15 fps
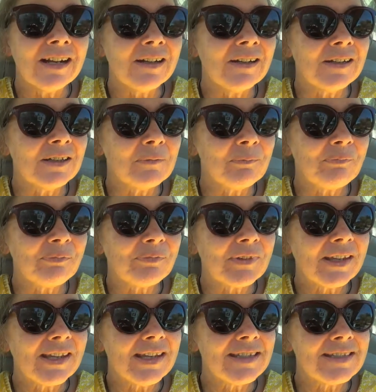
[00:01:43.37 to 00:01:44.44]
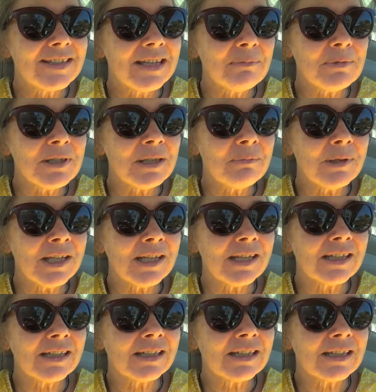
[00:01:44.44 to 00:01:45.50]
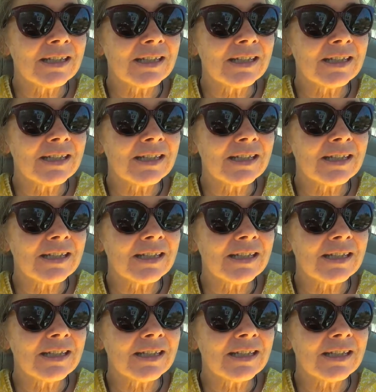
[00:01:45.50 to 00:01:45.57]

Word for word: um, it seems to me